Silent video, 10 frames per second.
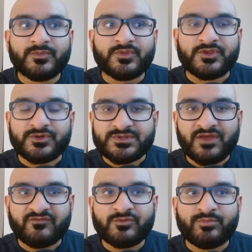there's
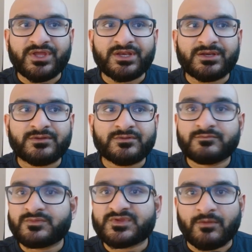never been
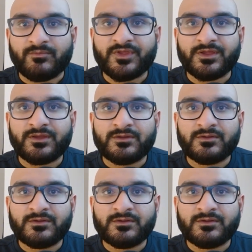something